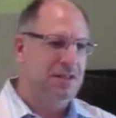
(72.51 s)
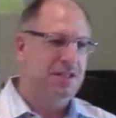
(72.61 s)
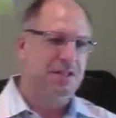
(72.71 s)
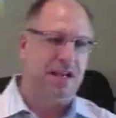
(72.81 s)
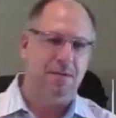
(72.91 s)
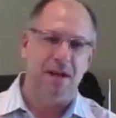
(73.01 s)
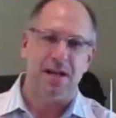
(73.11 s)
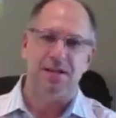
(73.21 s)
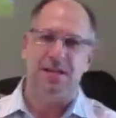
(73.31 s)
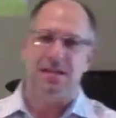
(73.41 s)
Jesus came and
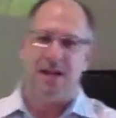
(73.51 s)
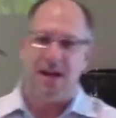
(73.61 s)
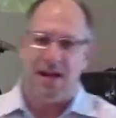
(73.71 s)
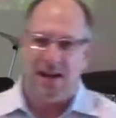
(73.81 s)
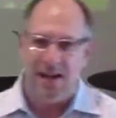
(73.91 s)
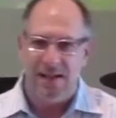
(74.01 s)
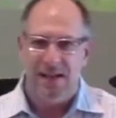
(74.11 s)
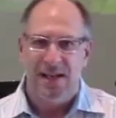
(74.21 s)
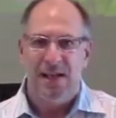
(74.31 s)
actually died